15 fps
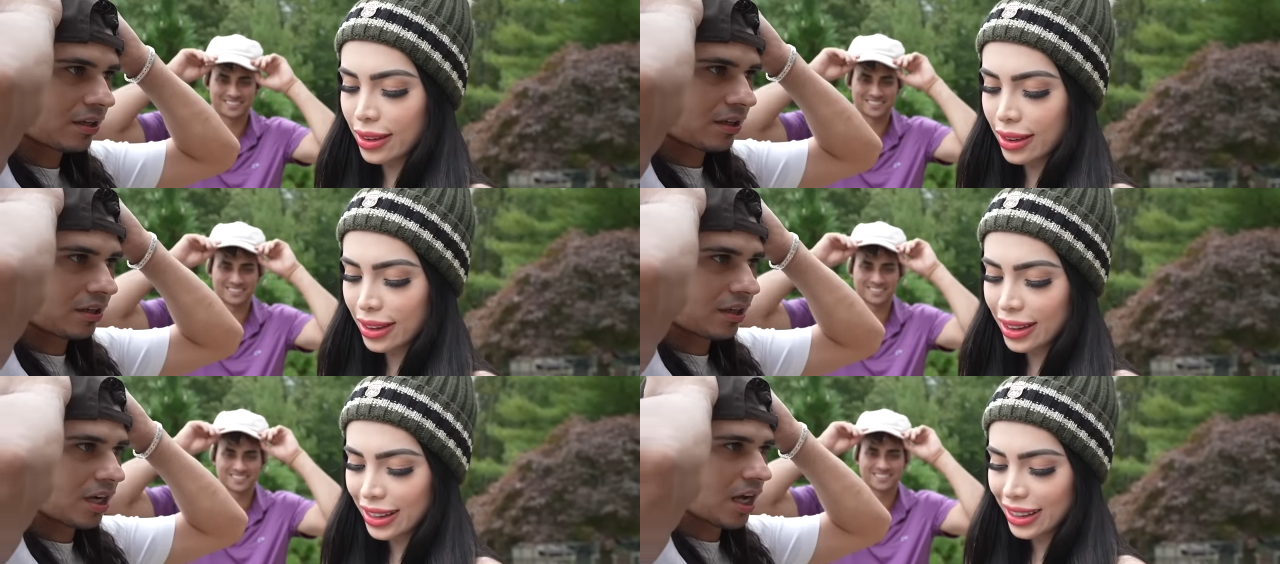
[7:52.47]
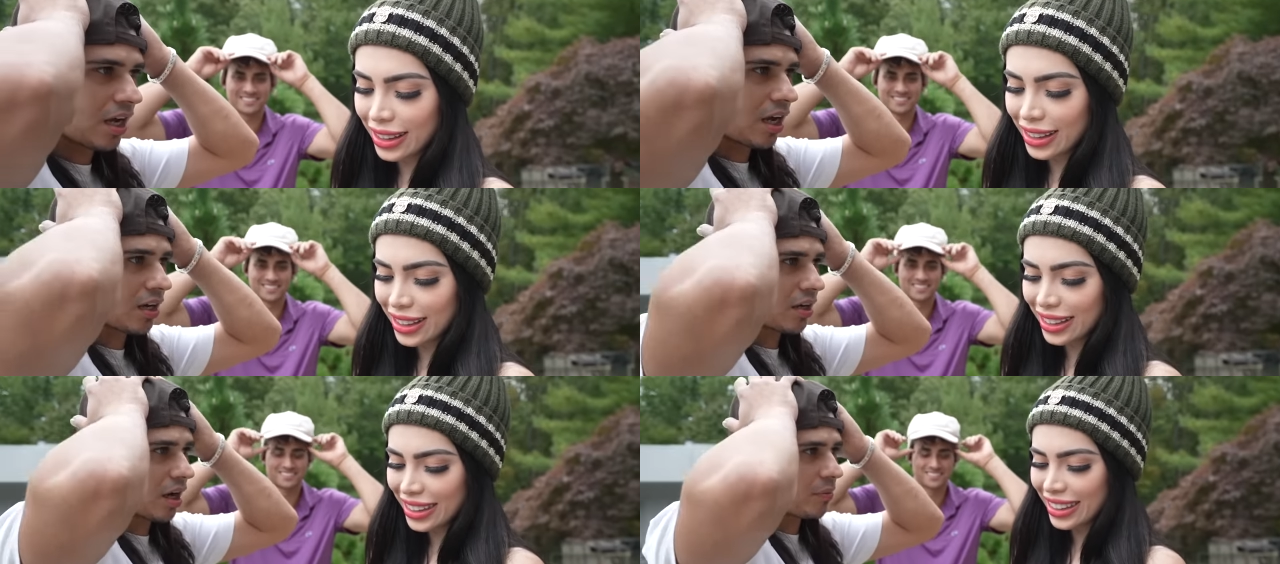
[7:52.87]
Speaker 1: All right. I,
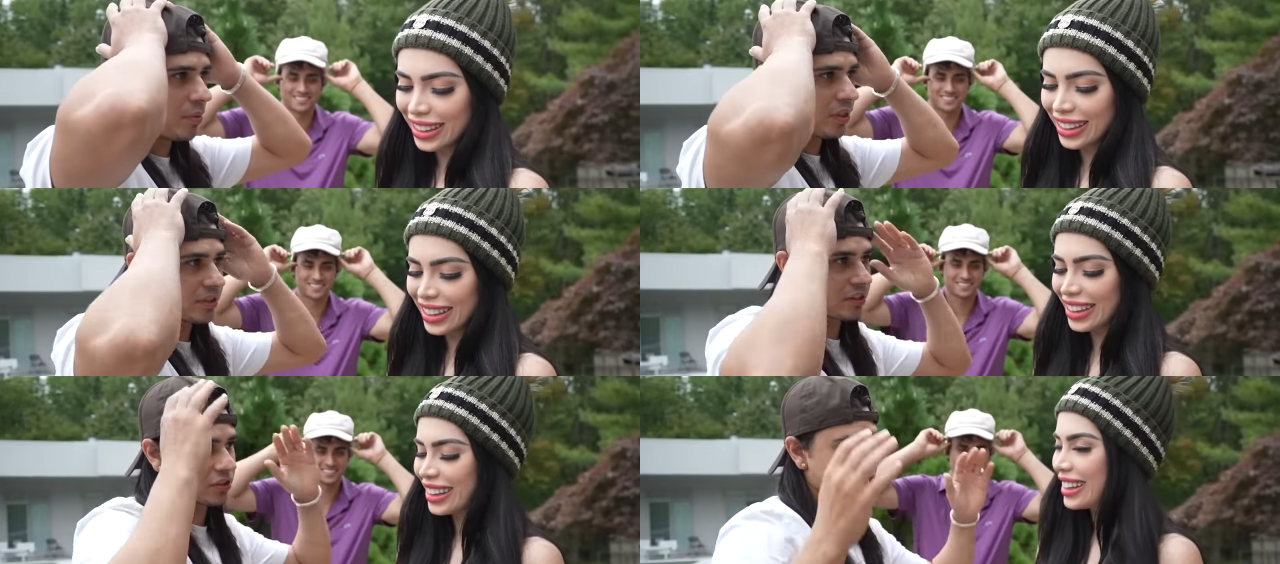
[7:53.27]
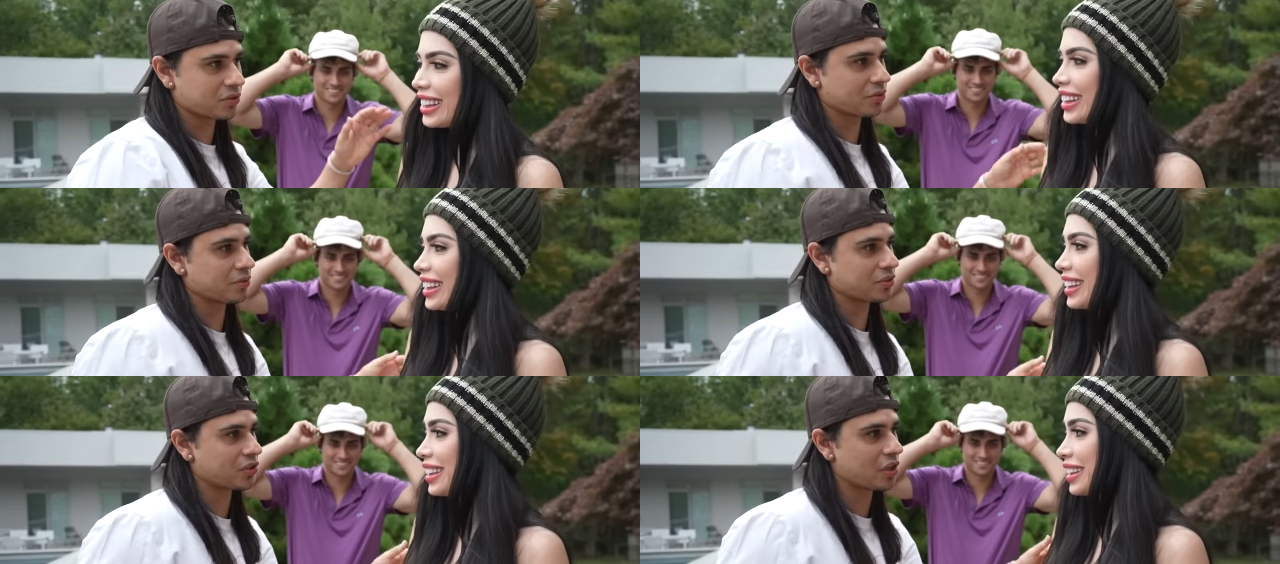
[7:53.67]
I, I'll be in there
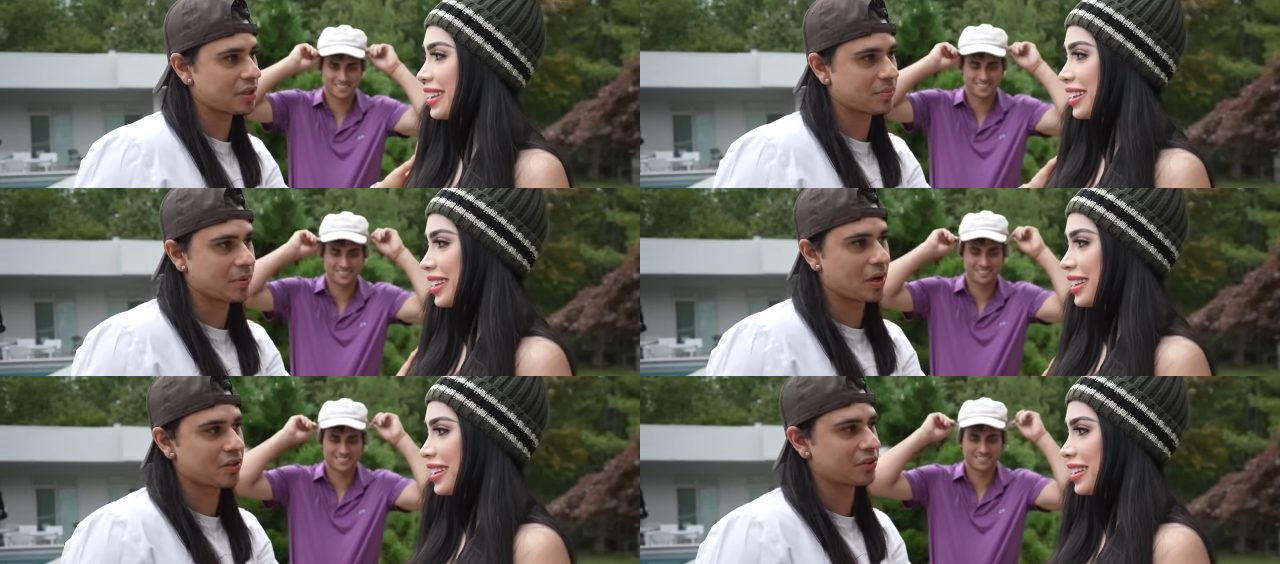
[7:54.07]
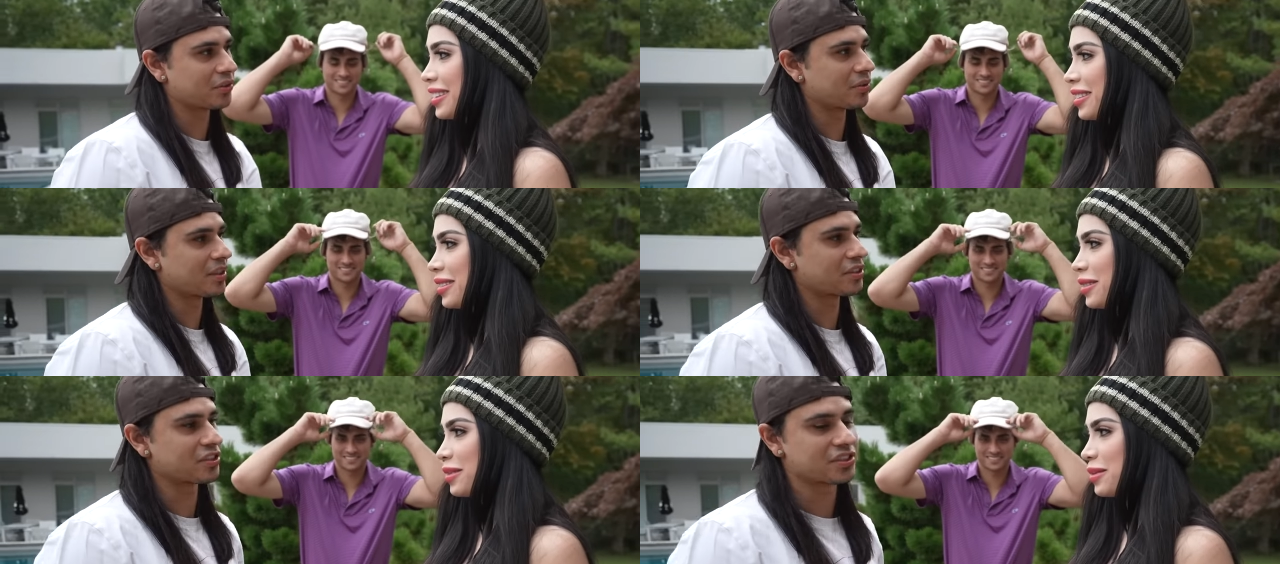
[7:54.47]
soon. Sorry to bother you.
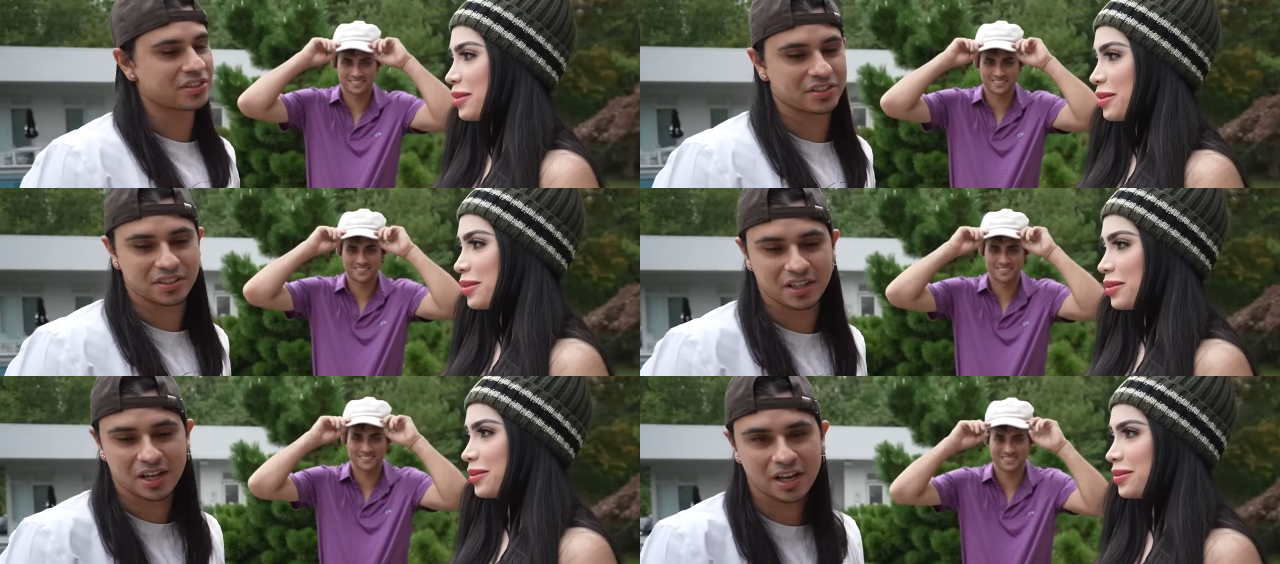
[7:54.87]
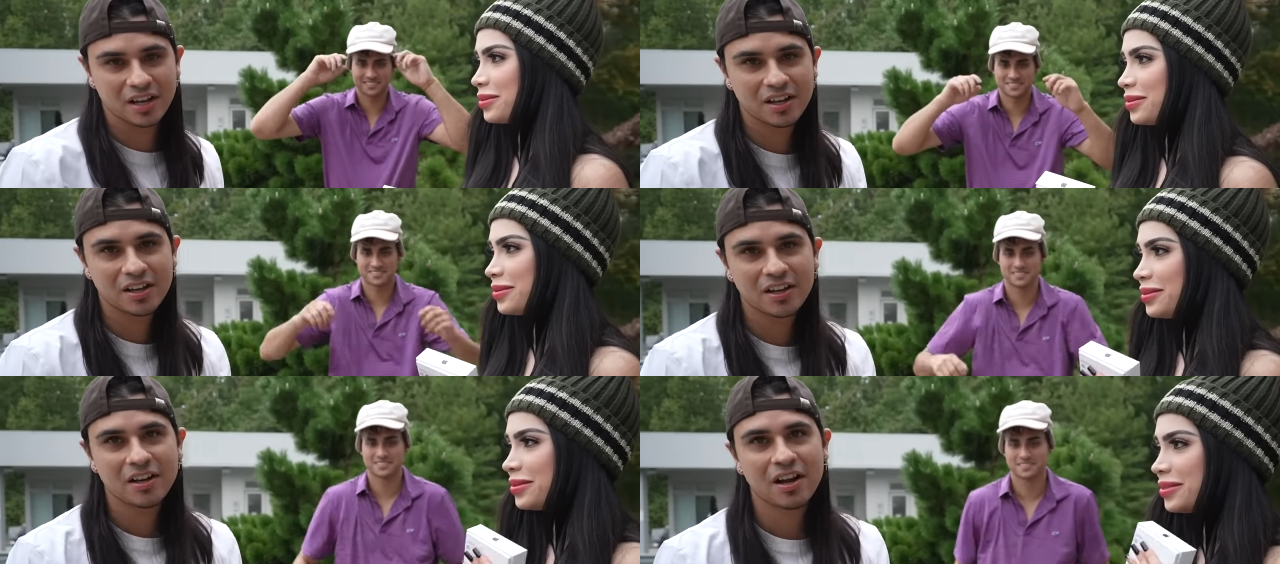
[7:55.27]
I just...
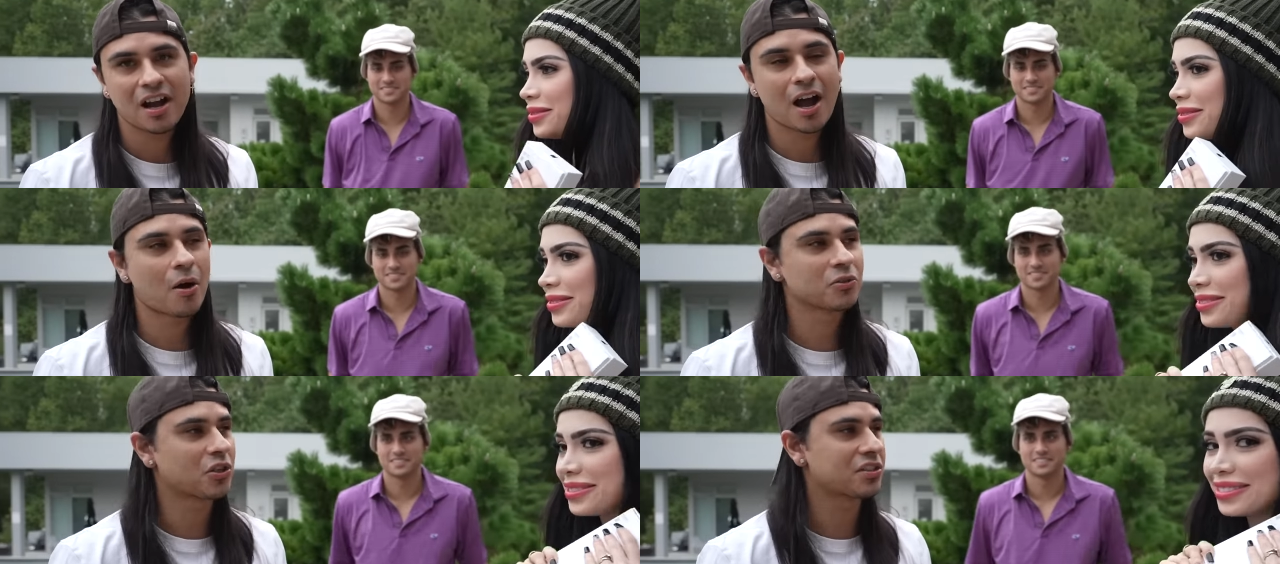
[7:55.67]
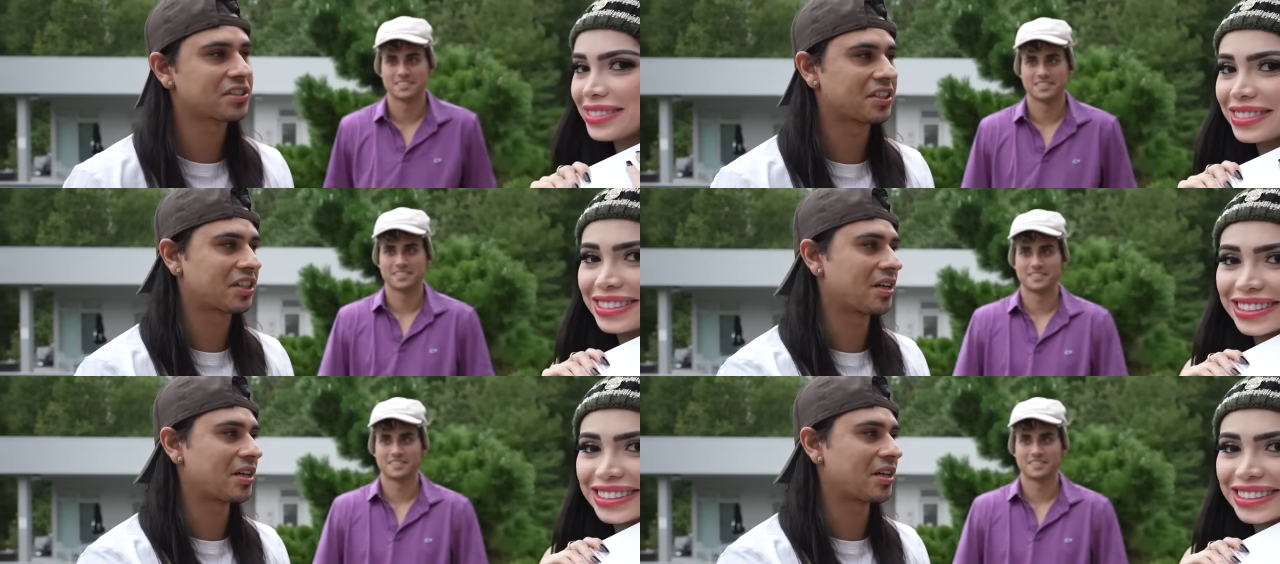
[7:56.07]
I was honestly gonna